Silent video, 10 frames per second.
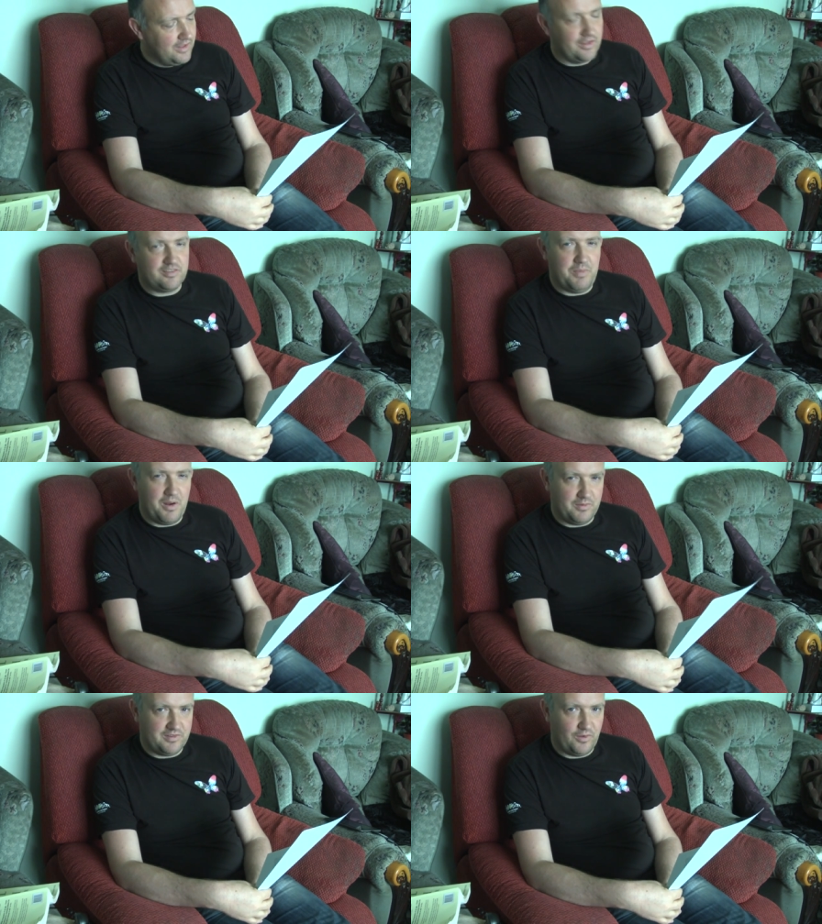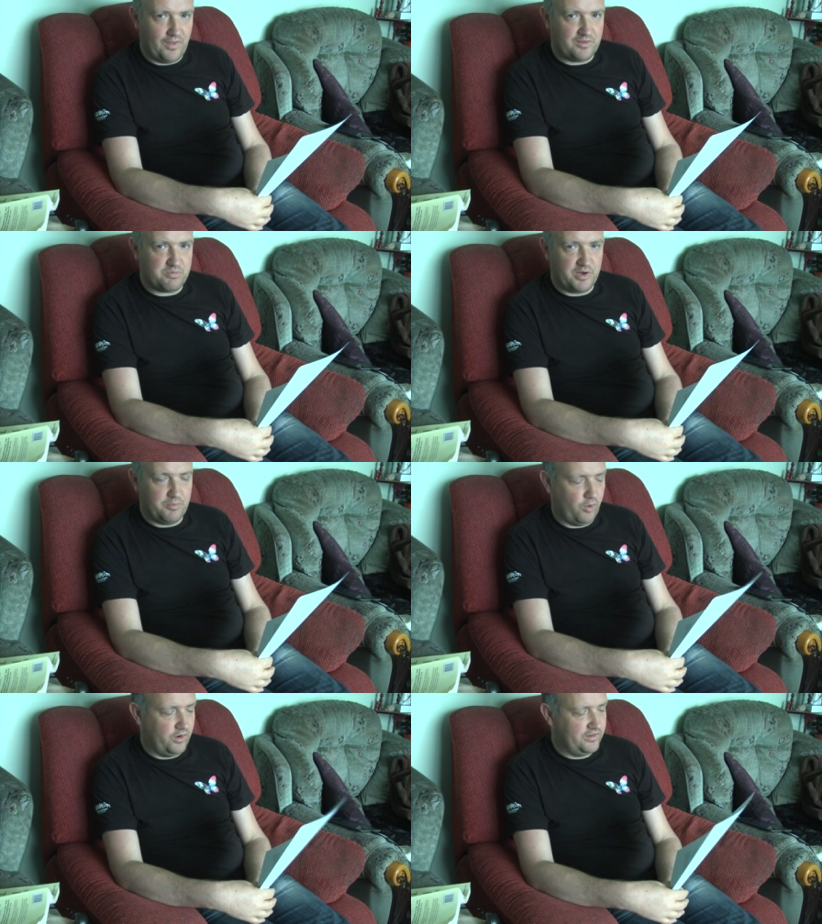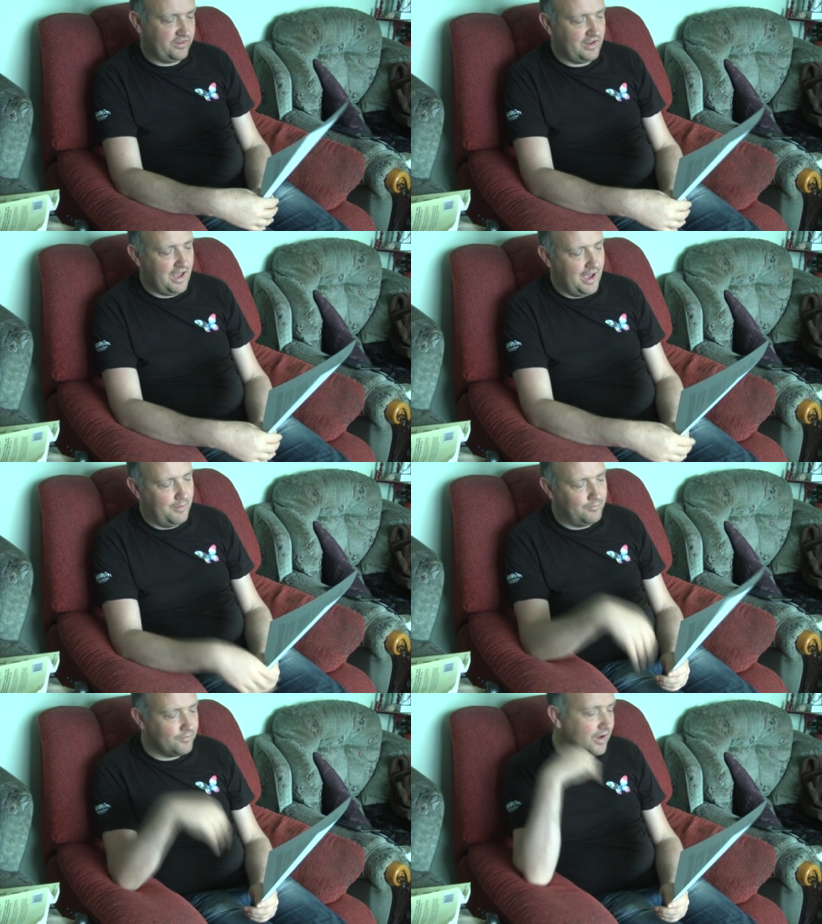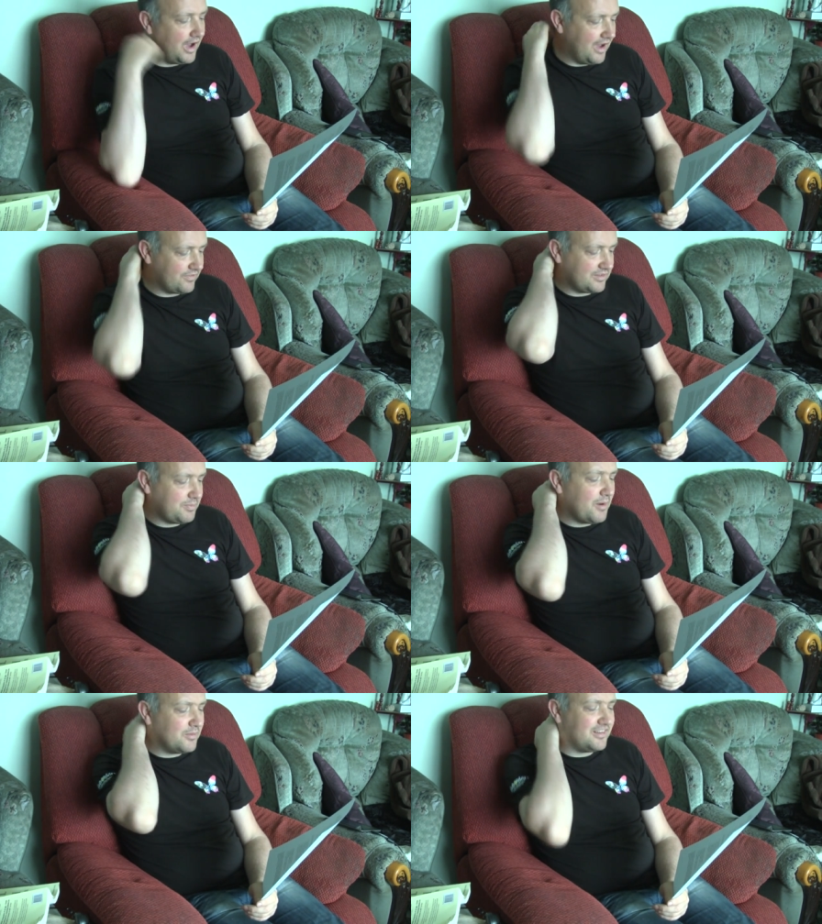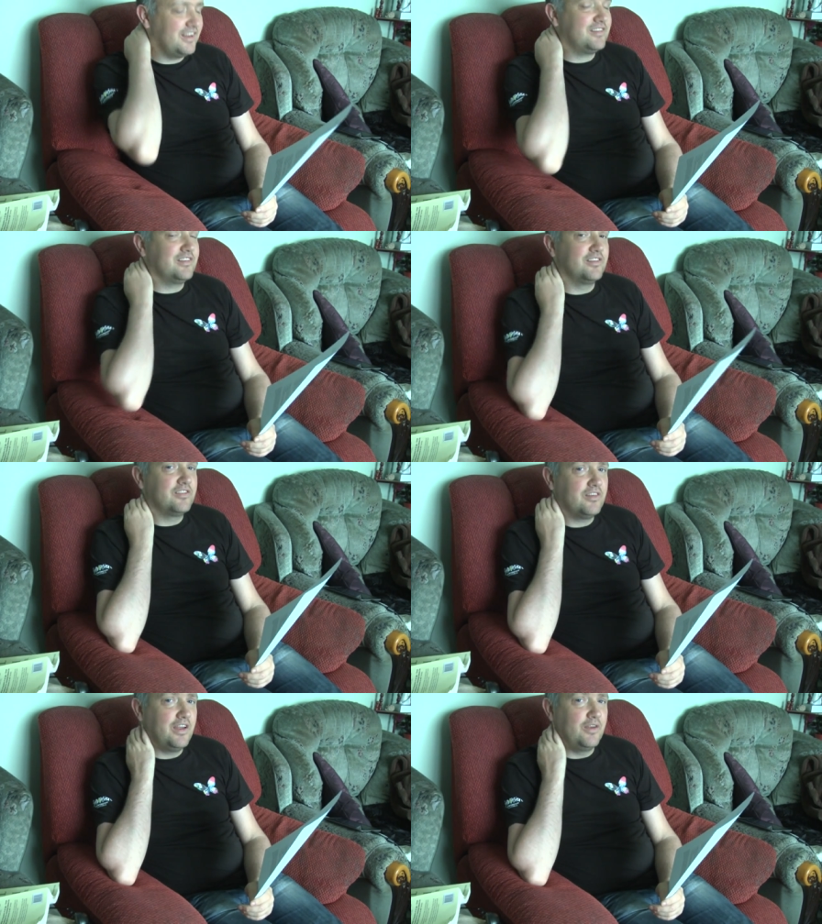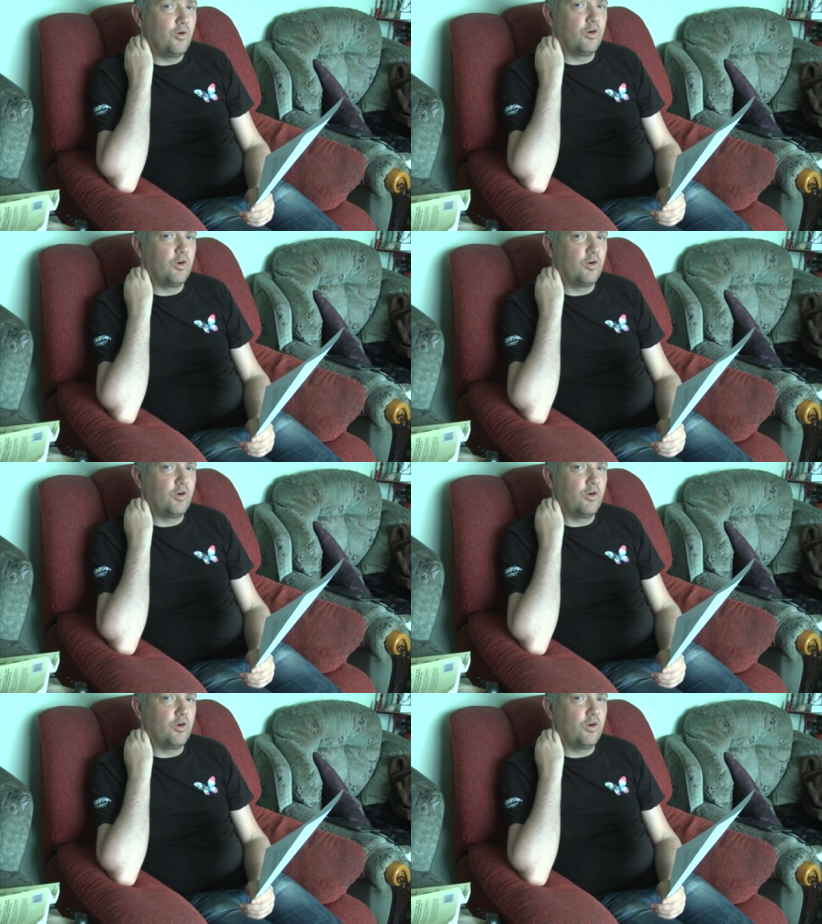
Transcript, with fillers: The experiments, though, that's pretty important. Um, I have the experiments listed in